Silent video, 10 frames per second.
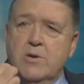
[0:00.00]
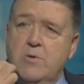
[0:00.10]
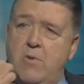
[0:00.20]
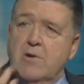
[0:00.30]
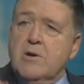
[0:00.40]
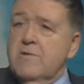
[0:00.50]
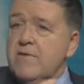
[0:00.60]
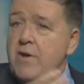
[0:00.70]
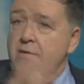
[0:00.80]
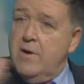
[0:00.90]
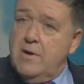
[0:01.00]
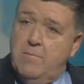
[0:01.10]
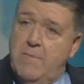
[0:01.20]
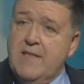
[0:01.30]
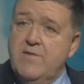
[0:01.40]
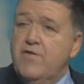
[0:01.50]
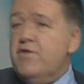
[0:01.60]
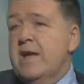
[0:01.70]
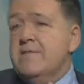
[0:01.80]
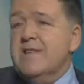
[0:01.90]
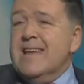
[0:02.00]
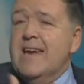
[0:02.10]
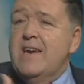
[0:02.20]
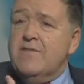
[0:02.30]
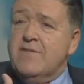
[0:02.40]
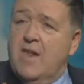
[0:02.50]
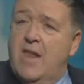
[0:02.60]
to Watto's and other men's sheds and occasions